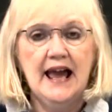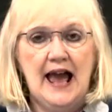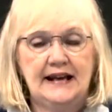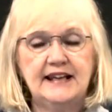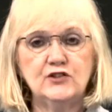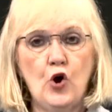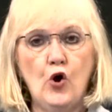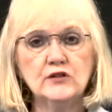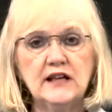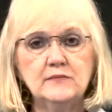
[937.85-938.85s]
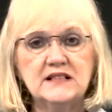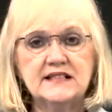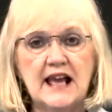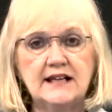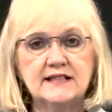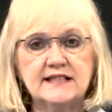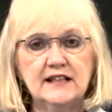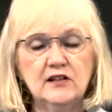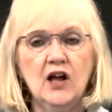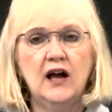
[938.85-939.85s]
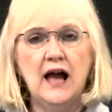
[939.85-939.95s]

and he told them to stand still,